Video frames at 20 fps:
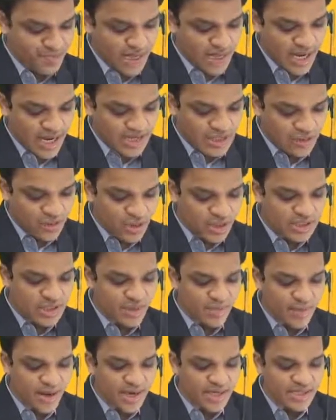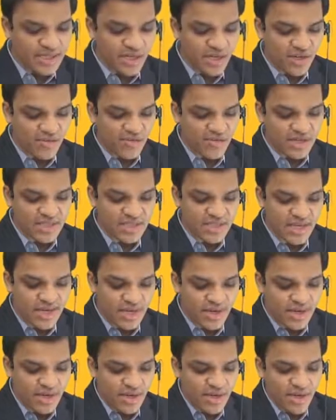As soon as supplier certifies
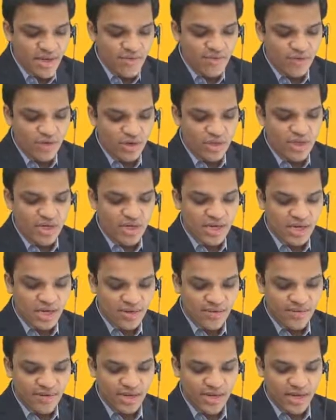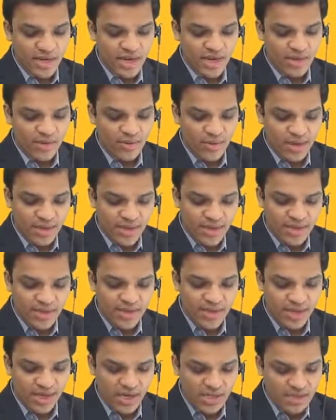their for the delivery and quality,
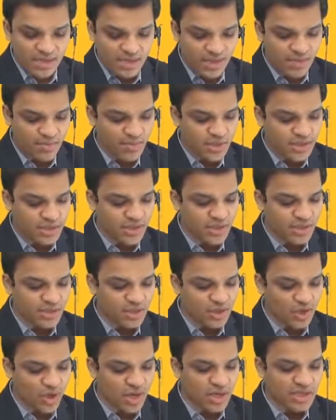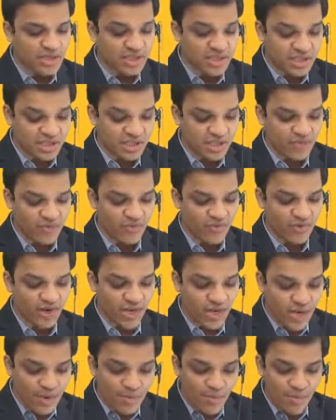the concern must install a system,
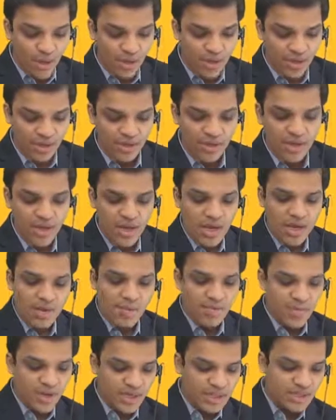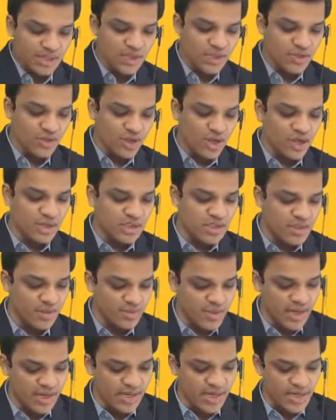very important, must install a system
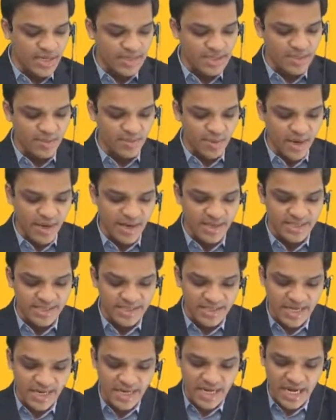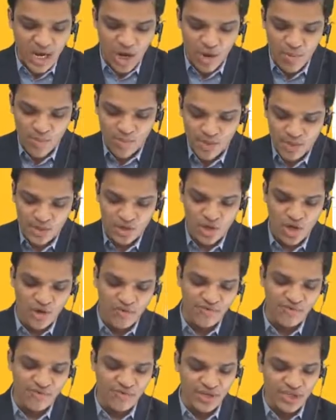that tells supplier exactly how much
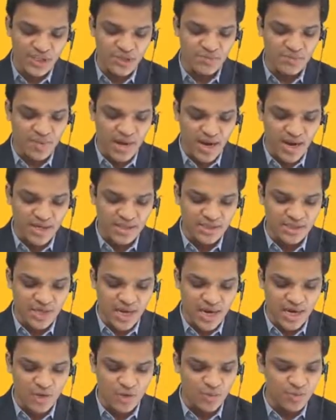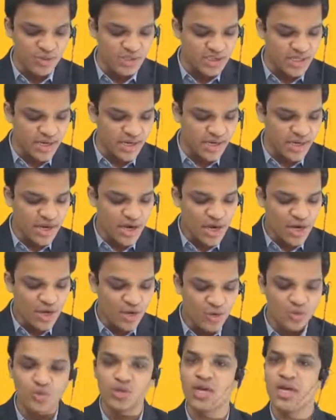of which parts are to be sent
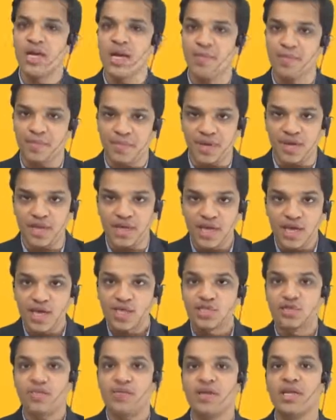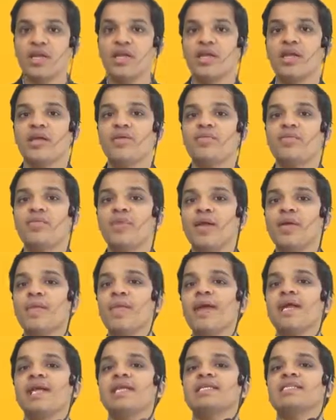to the company. So we
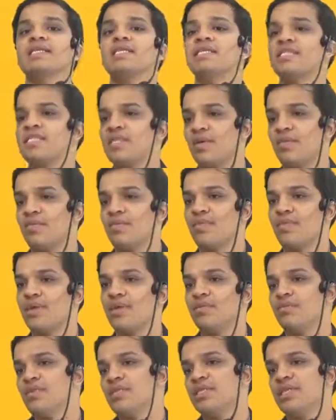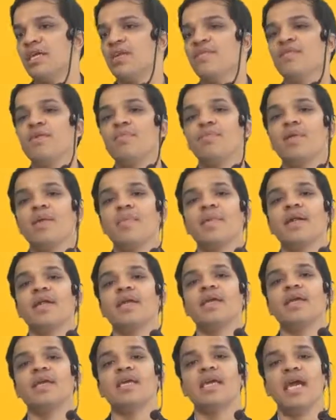implement a system, basically we implement an
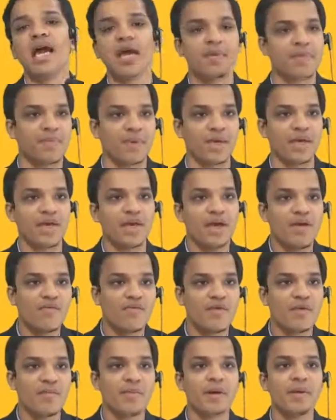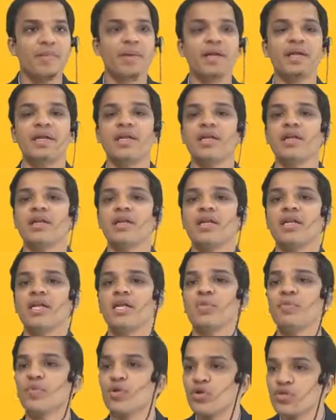ERP, we implement the
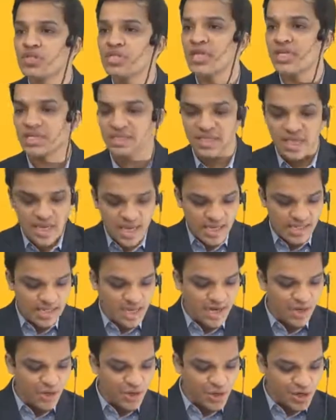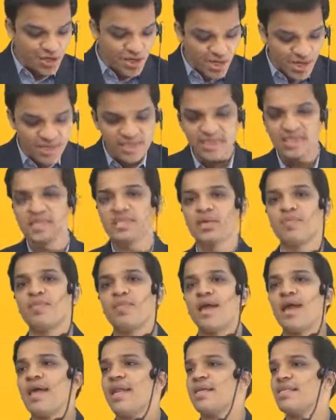internal process that triggers the
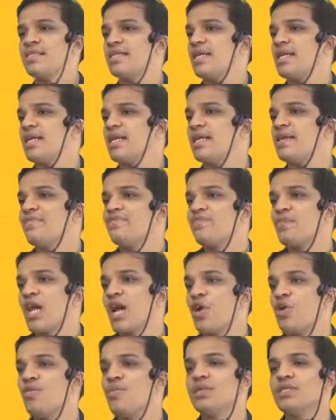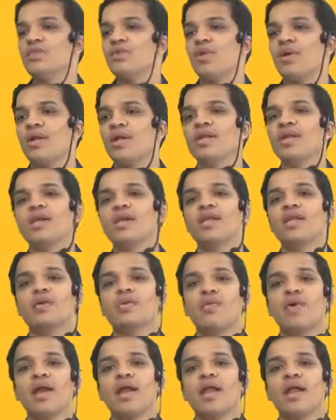supplier exactly how much quantity are
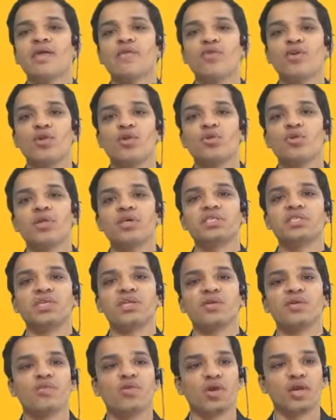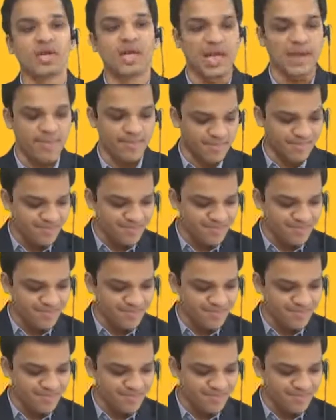required at what duration in what time.